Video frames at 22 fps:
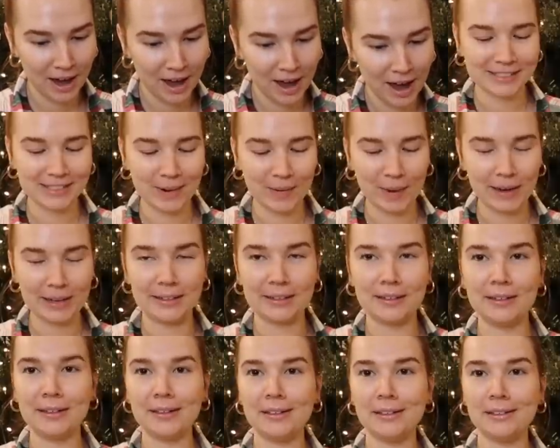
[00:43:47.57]
So I
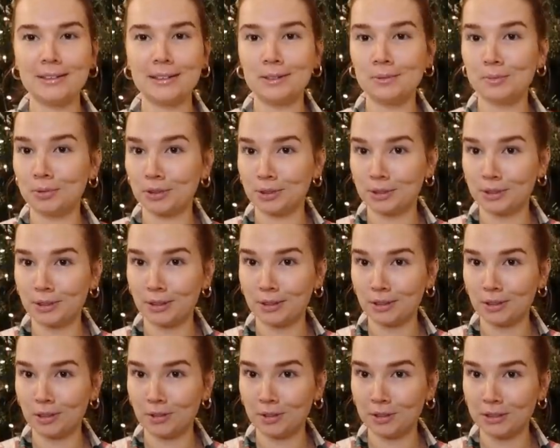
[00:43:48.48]
need to get some
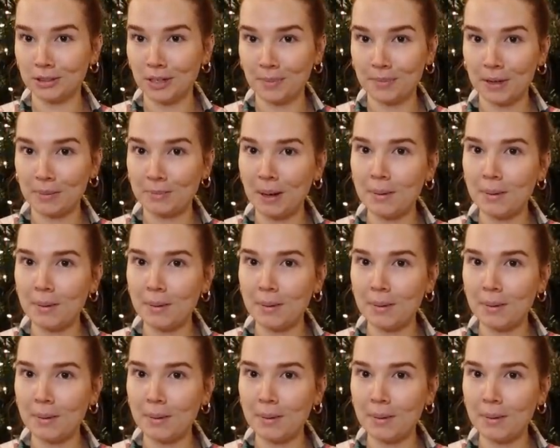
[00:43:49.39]
Prosecco or something.